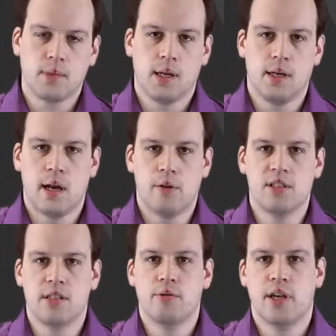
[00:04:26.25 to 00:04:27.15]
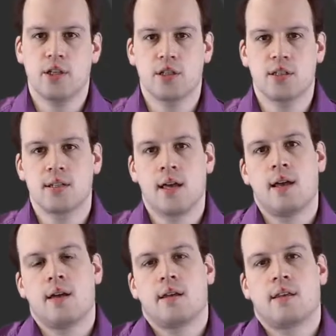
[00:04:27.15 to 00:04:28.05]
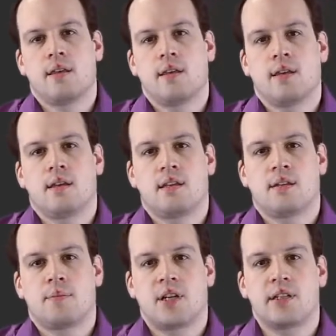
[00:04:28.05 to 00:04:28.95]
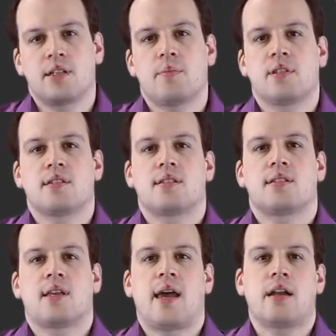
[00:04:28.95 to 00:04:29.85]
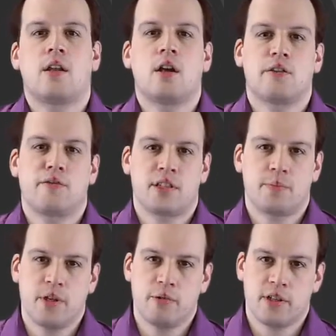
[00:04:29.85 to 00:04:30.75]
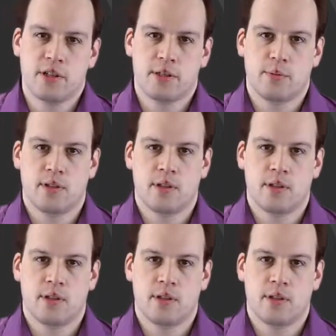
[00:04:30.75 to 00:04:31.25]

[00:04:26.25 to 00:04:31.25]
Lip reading: In our situation, the participants had a lot of experience with